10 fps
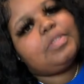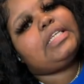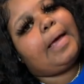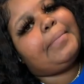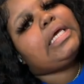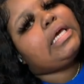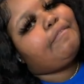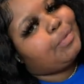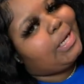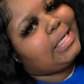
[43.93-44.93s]
Tap me
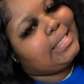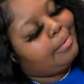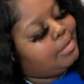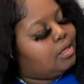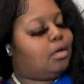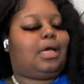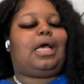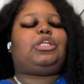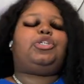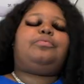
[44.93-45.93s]
in, friend. Tap me in. I
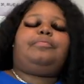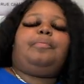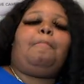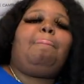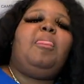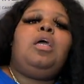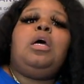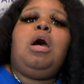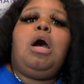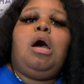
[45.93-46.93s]
got you.
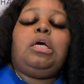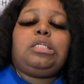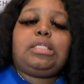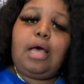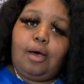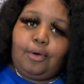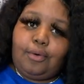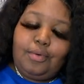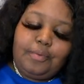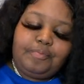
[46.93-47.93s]

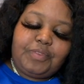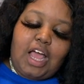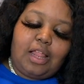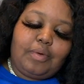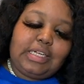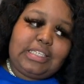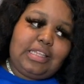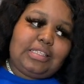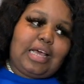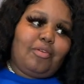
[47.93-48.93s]
So, y'all already see
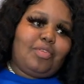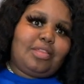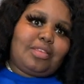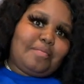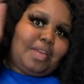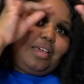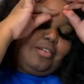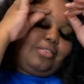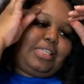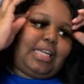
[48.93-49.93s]
the title and the
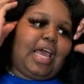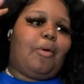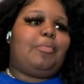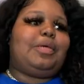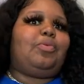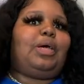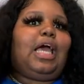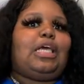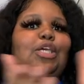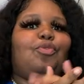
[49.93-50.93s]
thumbnail. Today, I will be doing
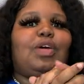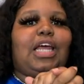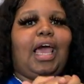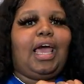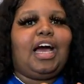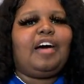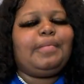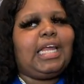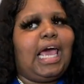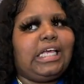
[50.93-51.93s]
a Q&A. I've
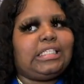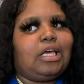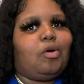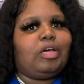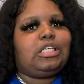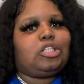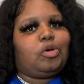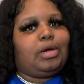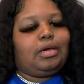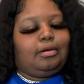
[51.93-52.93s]
been asking on
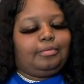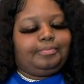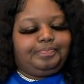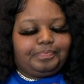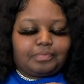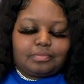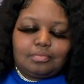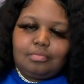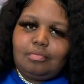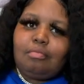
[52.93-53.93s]
Instagram
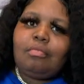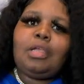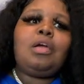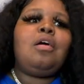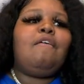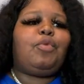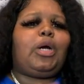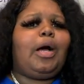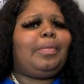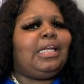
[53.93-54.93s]
for a
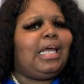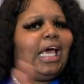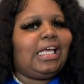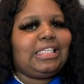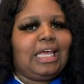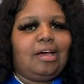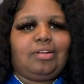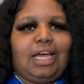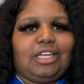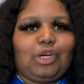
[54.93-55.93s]
couple of days now.
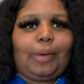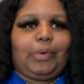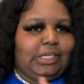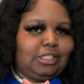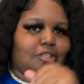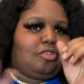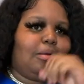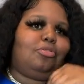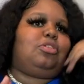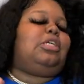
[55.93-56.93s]
Like drop questions,
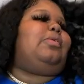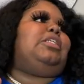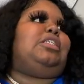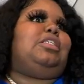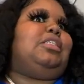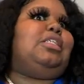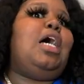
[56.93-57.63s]
drop juicy questions.